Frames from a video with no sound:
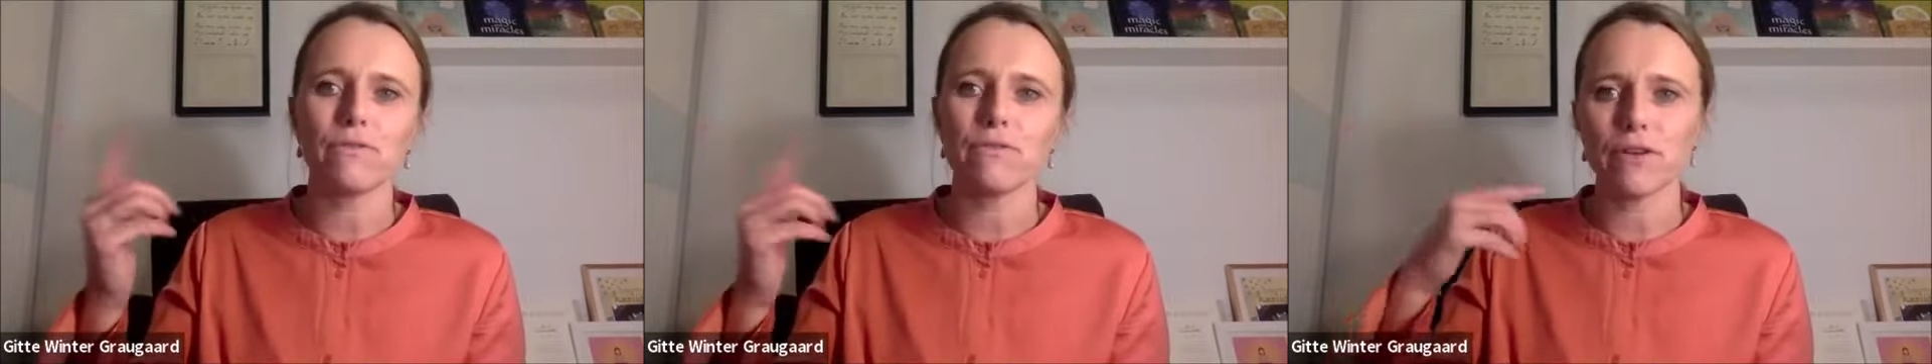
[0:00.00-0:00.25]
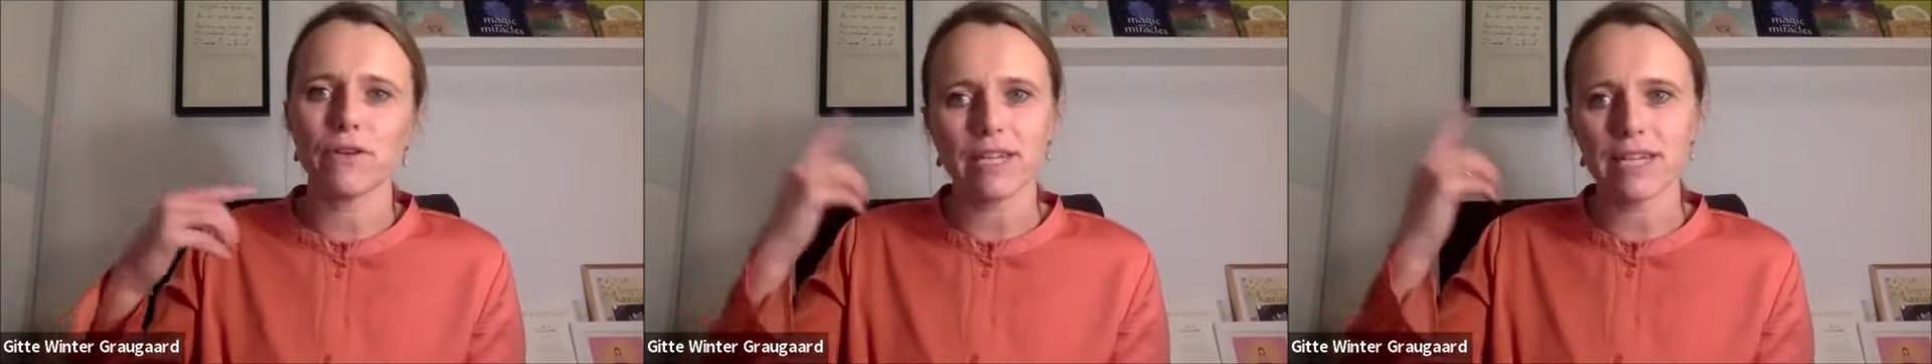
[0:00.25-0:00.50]

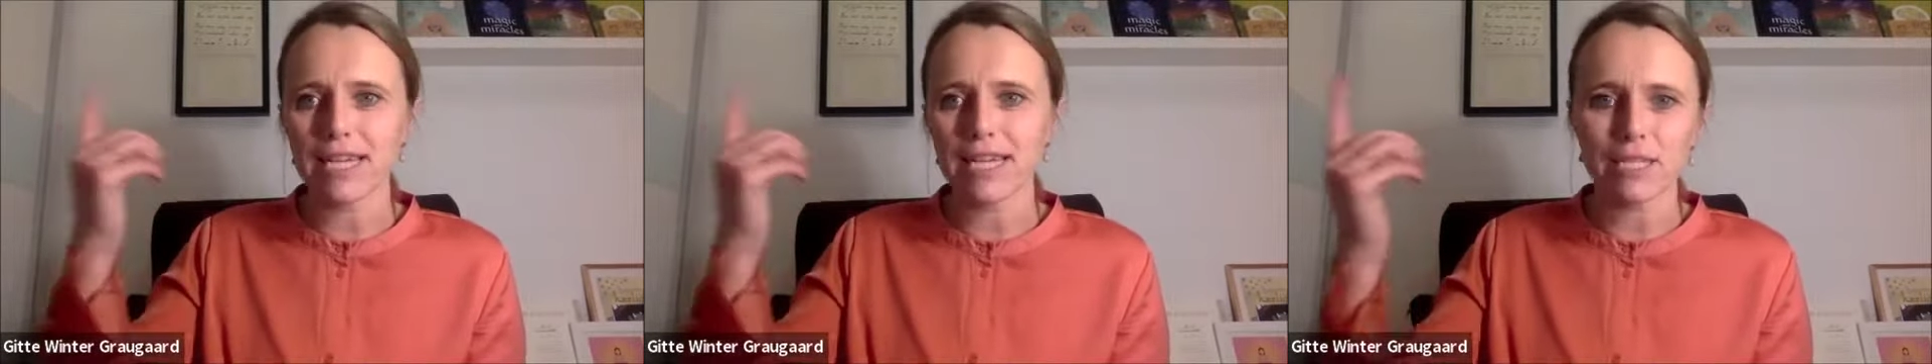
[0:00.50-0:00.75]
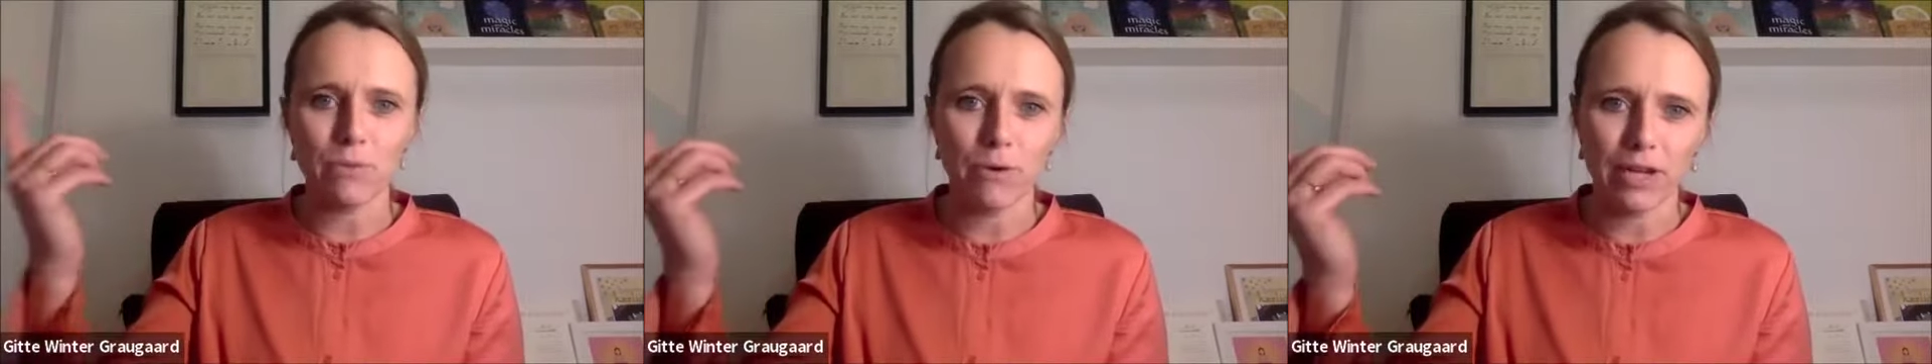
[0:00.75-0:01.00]
for the
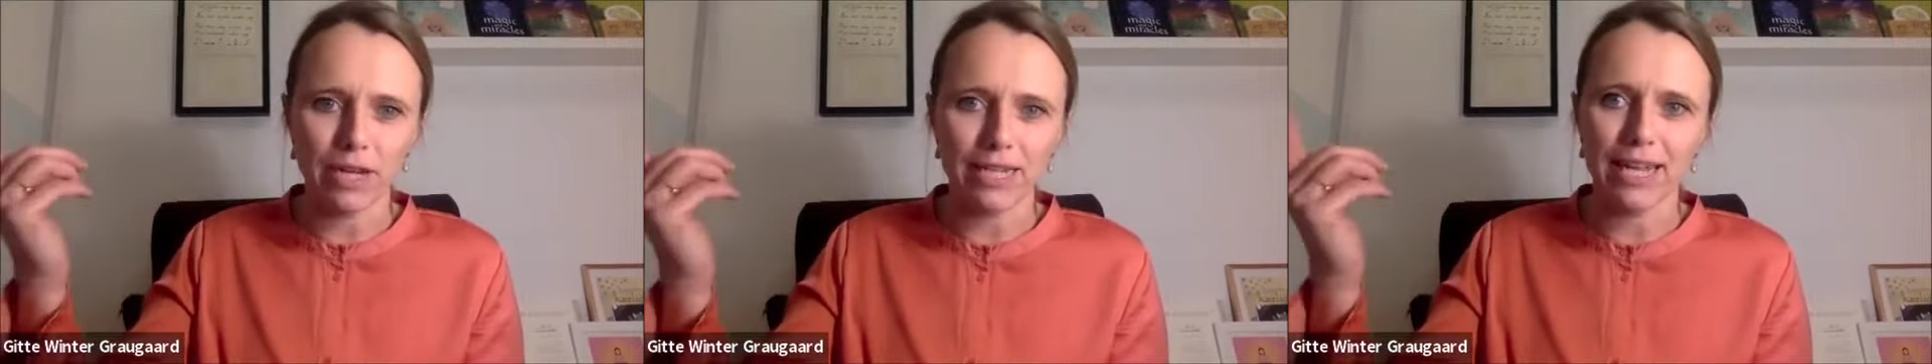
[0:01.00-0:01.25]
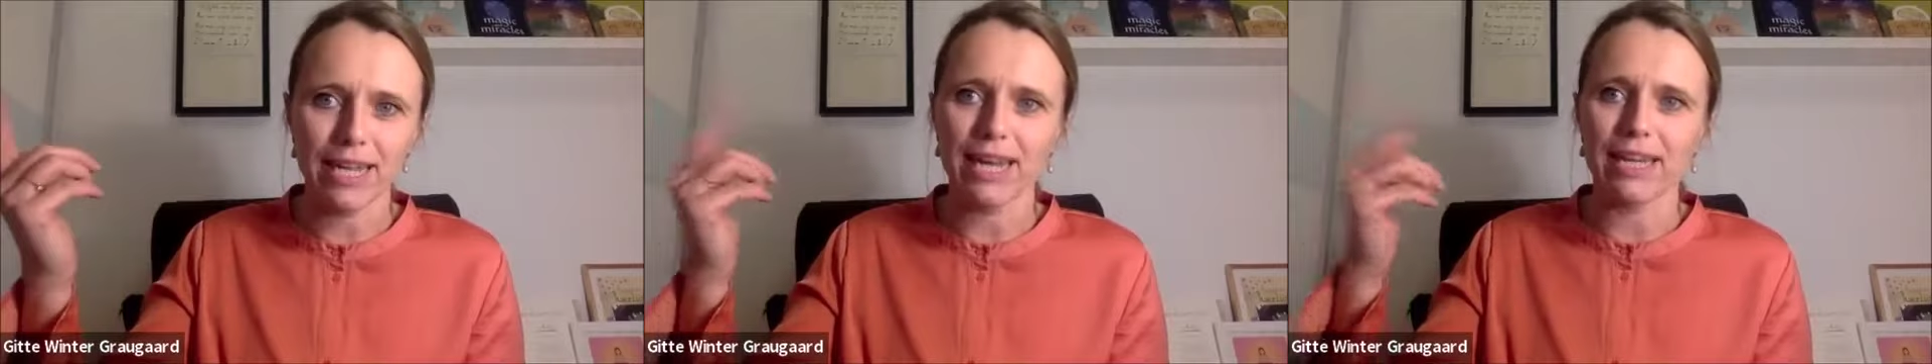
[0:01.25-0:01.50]
next working
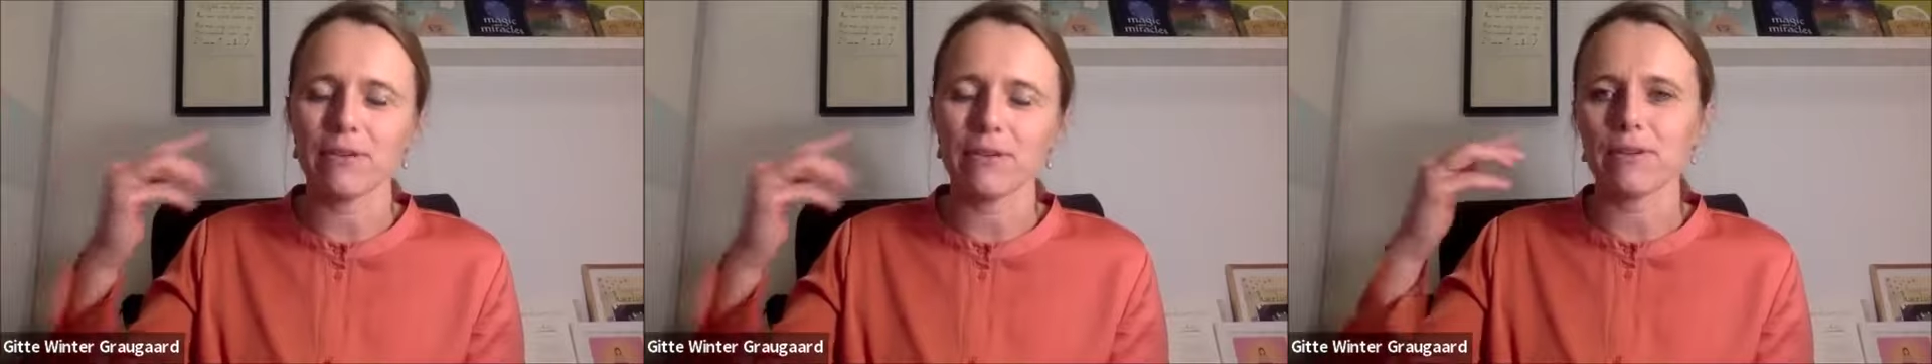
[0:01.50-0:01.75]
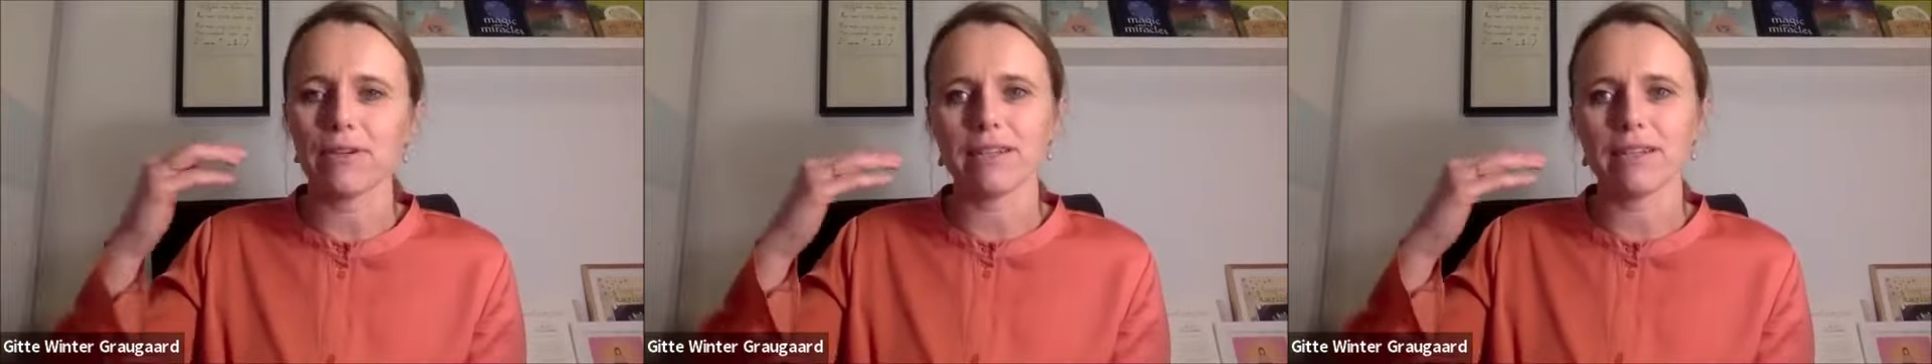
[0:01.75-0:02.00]
day,
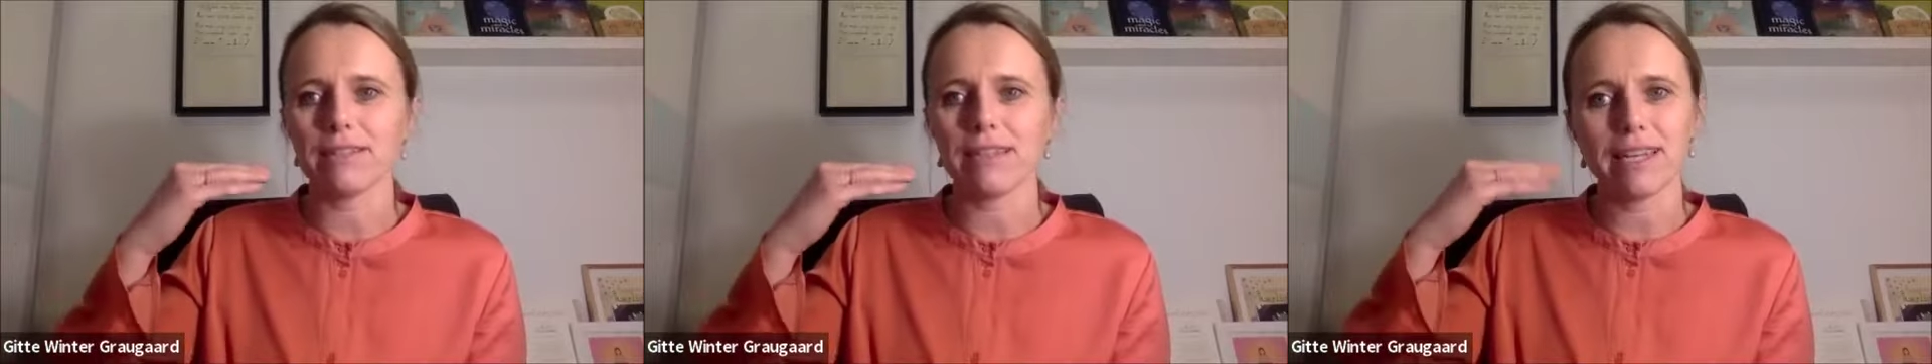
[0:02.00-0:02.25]
or